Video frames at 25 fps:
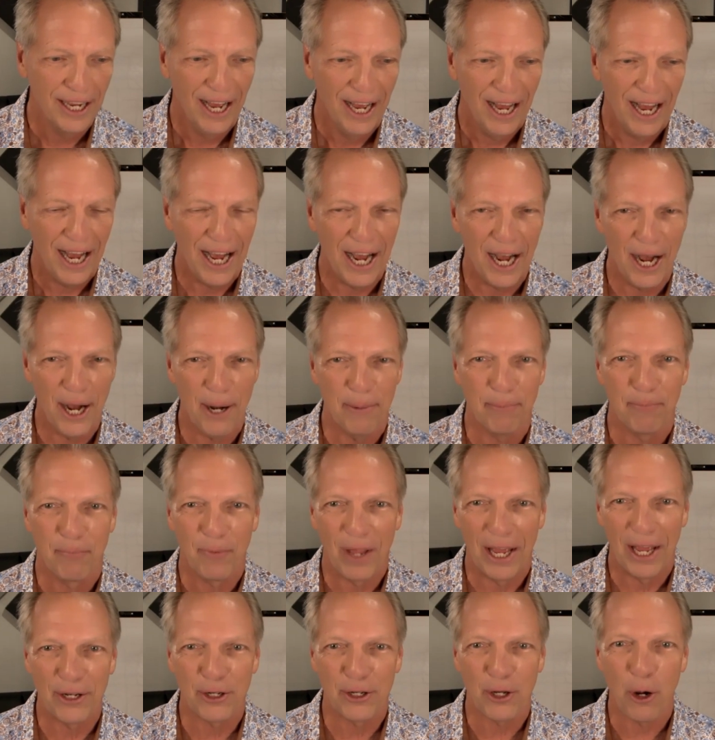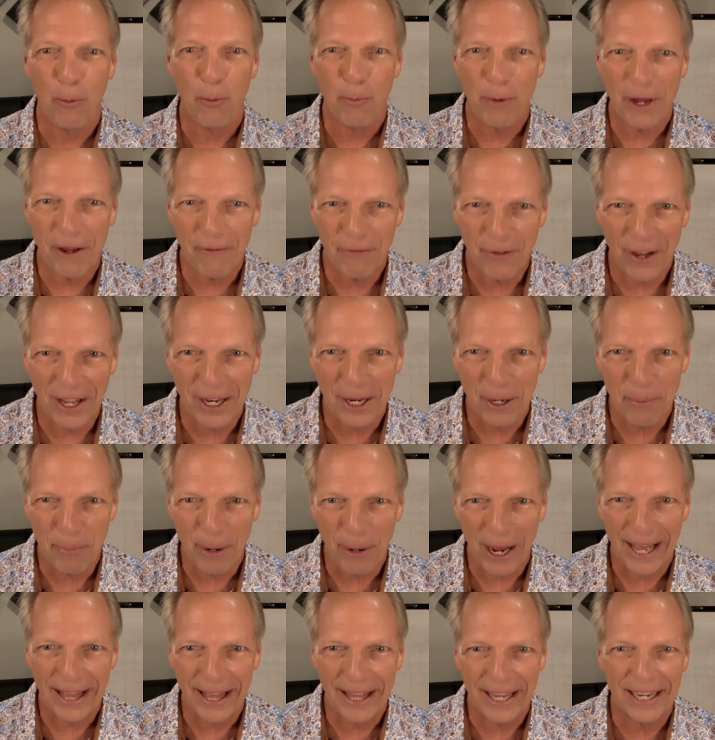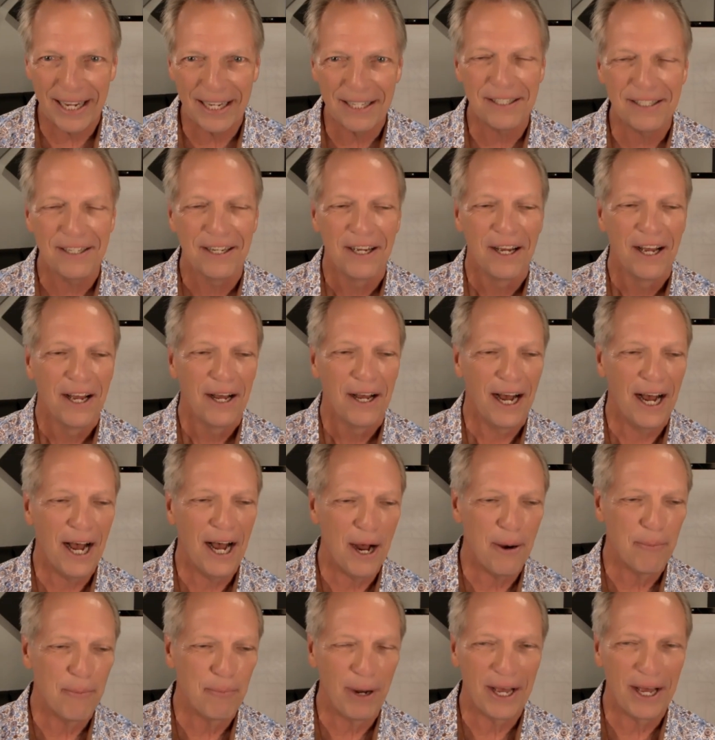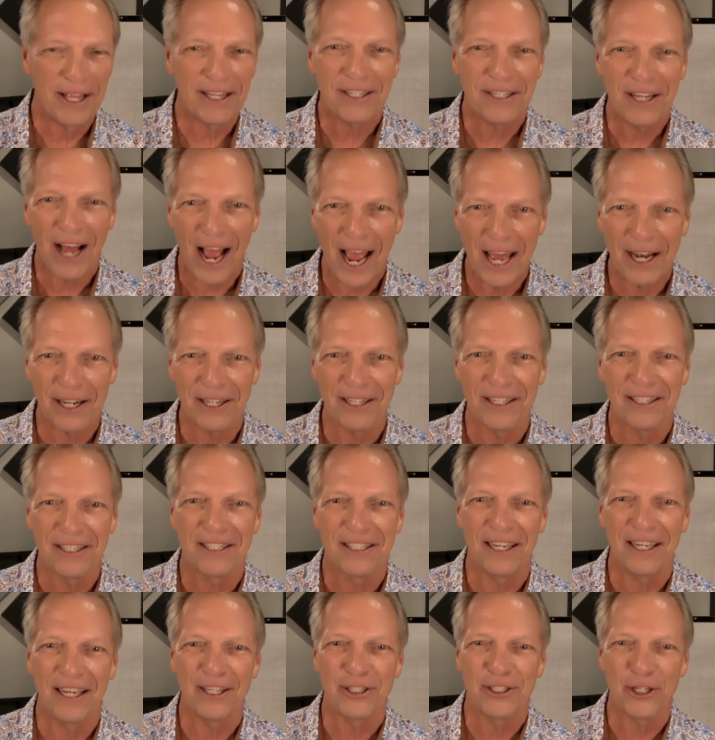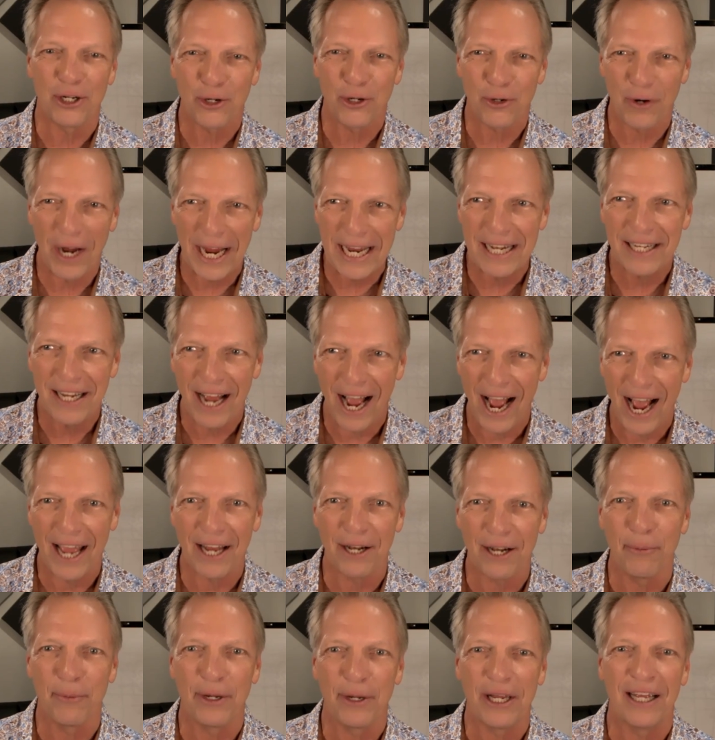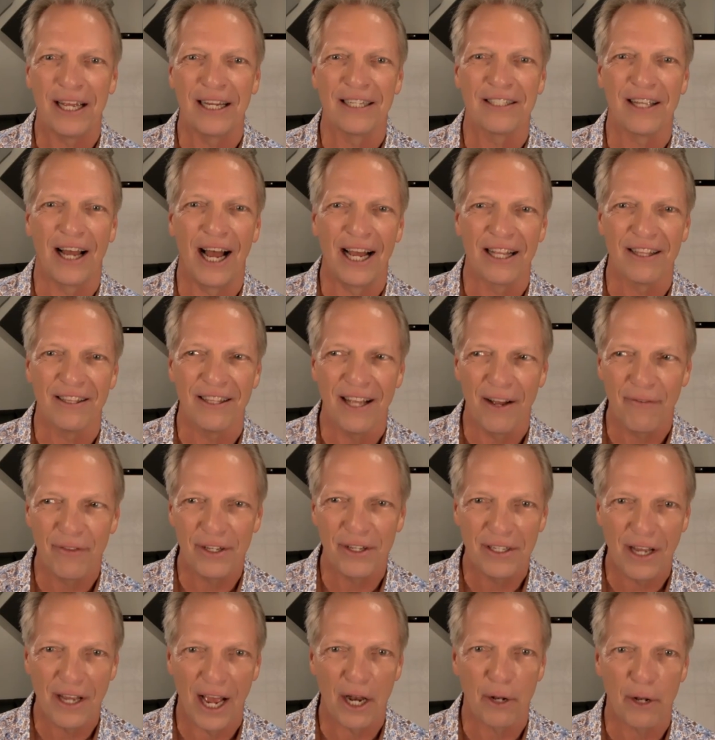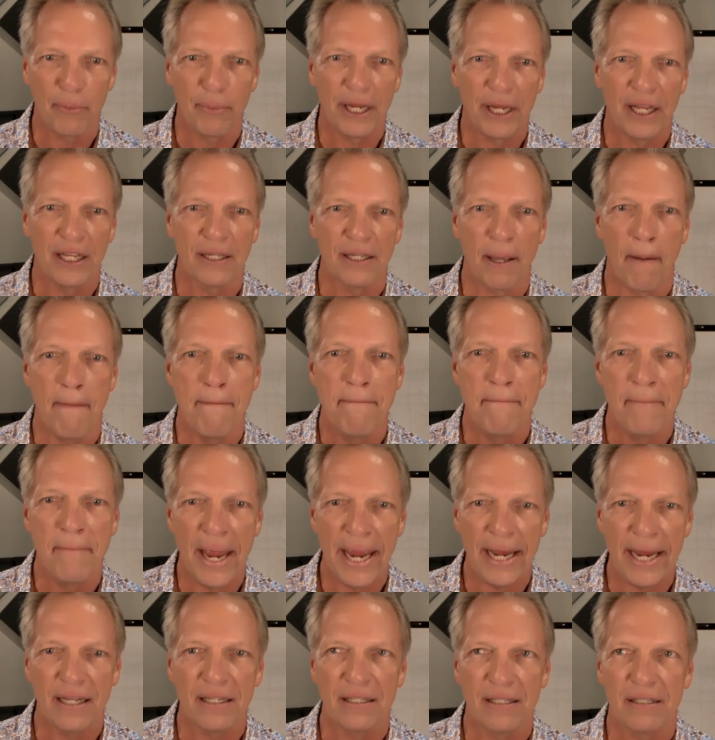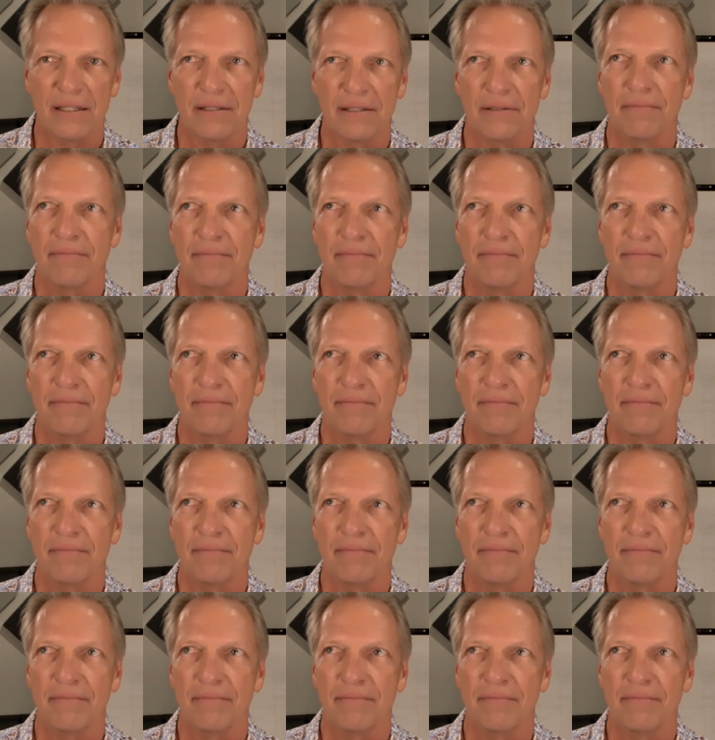Um, and don't be offended by this, uh, by the title. It's a it's a great title because I love the title because it makes